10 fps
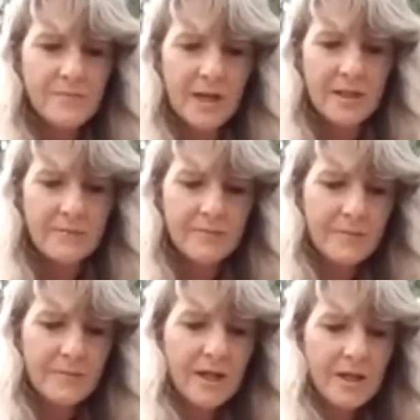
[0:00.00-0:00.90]
I
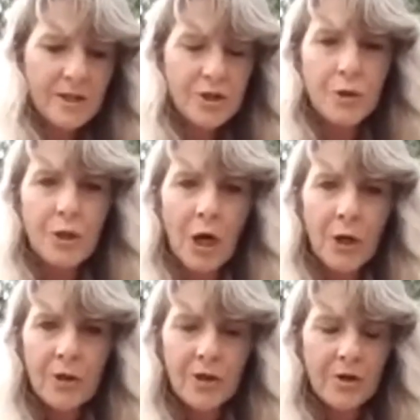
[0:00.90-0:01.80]
do
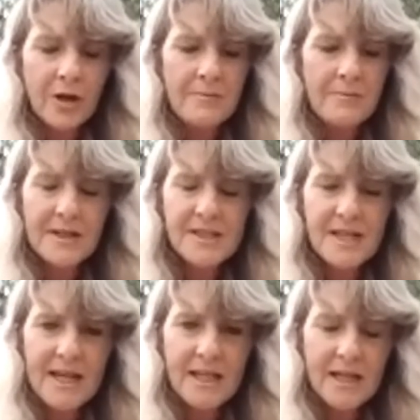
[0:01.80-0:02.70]
yoga. I
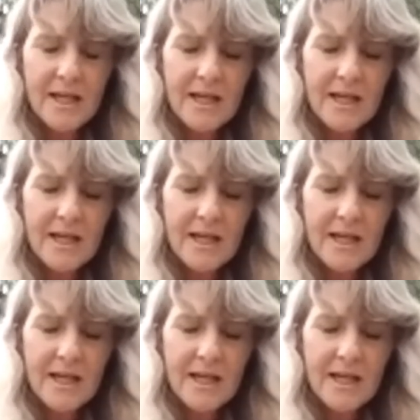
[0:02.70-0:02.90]
meditate.